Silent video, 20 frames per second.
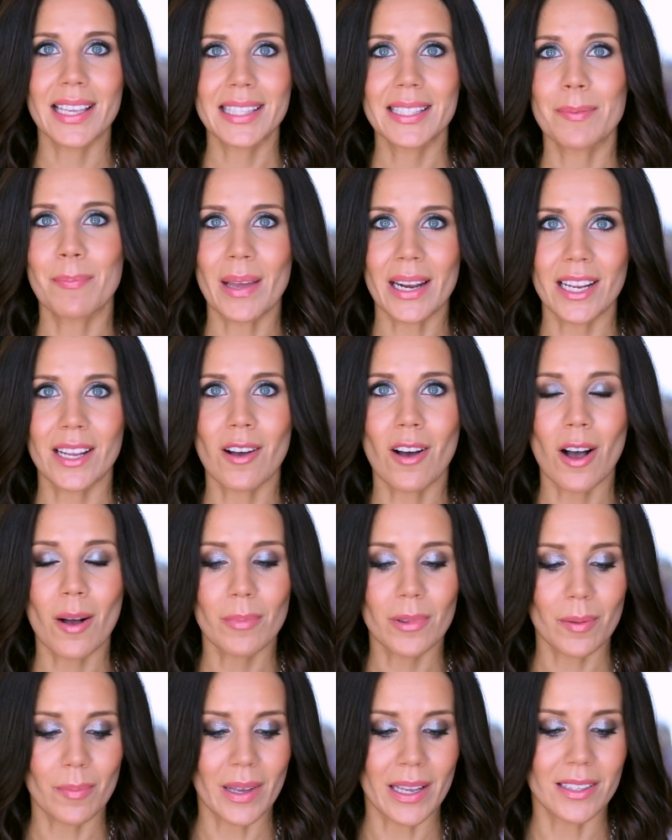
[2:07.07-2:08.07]
this many
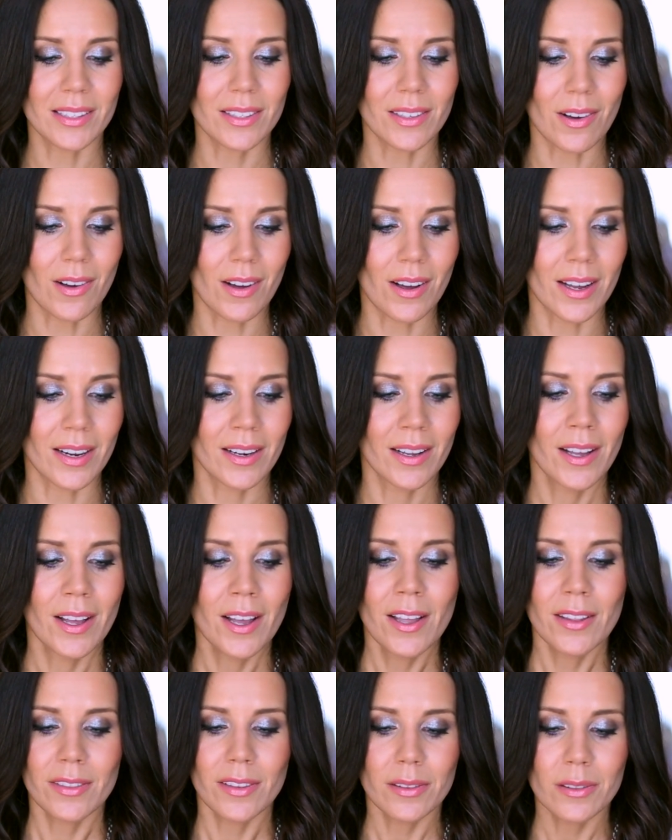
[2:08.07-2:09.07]
compliments on
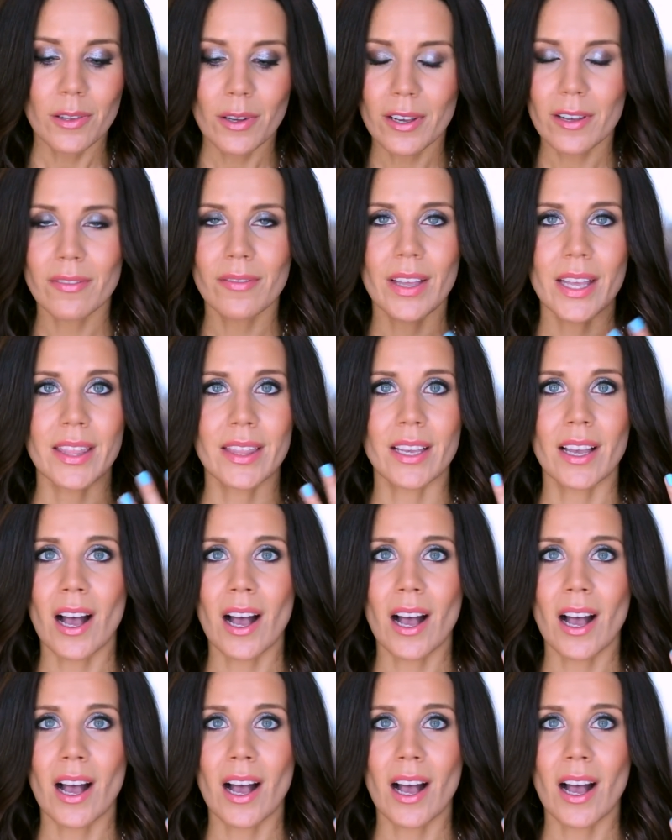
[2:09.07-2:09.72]
the look of it,